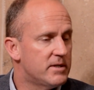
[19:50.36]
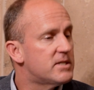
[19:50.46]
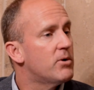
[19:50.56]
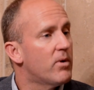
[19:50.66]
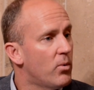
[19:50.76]

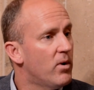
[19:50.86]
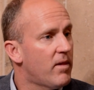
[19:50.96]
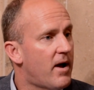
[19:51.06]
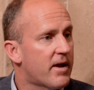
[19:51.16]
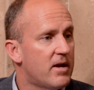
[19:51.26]
steering wheel
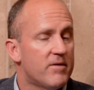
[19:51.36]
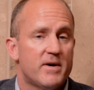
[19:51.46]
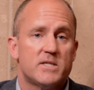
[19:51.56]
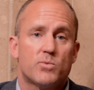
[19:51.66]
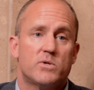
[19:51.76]
locking
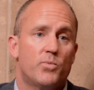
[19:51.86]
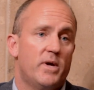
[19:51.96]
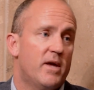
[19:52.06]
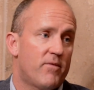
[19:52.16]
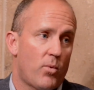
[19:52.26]
device, which
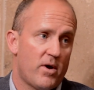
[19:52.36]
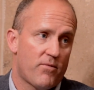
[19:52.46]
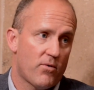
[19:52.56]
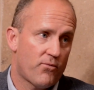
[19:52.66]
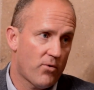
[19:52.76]
we give away
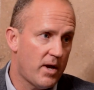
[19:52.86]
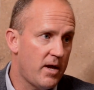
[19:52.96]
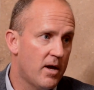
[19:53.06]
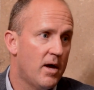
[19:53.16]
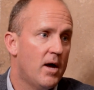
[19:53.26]
for free,
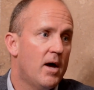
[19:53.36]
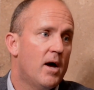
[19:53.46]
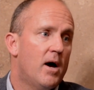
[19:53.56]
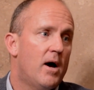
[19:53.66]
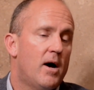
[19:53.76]

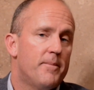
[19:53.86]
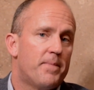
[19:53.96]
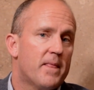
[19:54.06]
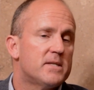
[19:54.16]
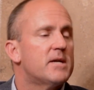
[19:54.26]

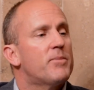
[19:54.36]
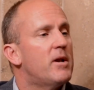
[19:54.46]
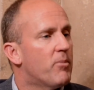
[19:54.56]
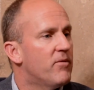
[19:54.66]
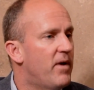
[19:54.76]
simply
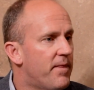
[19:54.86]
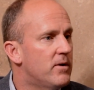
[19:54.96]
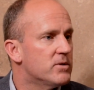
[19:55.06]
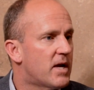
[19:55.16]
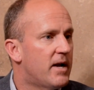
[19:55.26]
to prevent
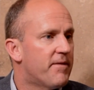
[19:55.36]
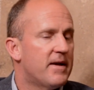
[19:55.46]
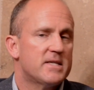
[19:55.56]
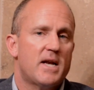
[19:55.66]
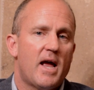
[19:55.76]
those kind of
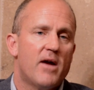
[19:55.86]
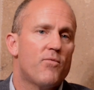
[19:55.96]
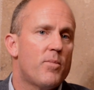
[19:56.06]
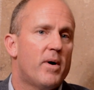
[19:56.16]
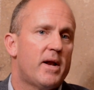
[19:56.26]
things. And
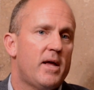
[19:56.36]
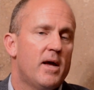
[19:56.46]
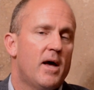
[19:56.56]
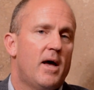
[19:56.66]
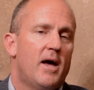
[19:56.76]
everybody
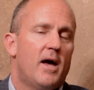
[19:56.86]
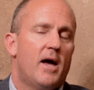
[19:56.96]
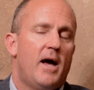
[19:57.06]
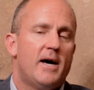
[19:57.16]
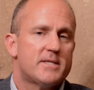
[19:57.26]

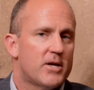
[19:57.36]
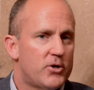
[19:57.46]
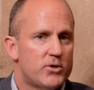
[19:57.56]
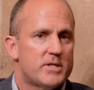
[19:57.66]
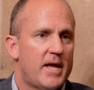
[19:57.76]
has to
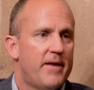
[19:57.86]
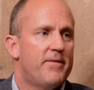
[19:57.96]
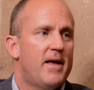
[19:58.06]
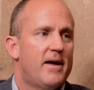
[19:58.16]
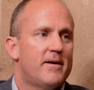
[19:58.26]

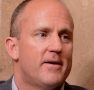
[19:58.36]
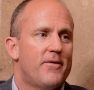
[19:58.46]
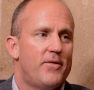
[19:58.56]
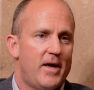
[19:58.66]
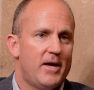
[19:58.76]
understand that
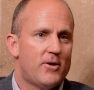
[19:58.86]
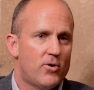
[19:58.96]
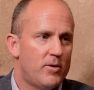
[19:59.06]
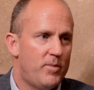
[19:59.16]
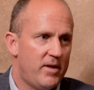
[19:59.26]
they
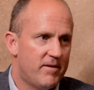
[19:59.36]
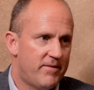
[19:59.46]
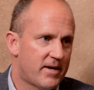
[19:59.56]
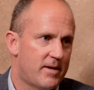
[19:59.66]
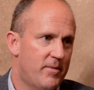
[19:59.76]
could be the
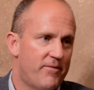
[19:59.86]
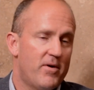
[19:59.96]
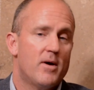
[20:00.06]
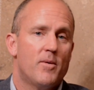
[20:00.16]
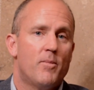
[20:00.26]
victim of
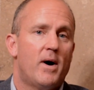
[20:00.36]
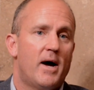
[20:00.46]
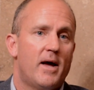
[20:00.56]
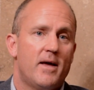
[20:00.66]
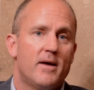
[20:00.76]
it.
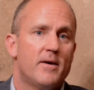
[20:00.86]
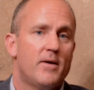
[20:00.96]
My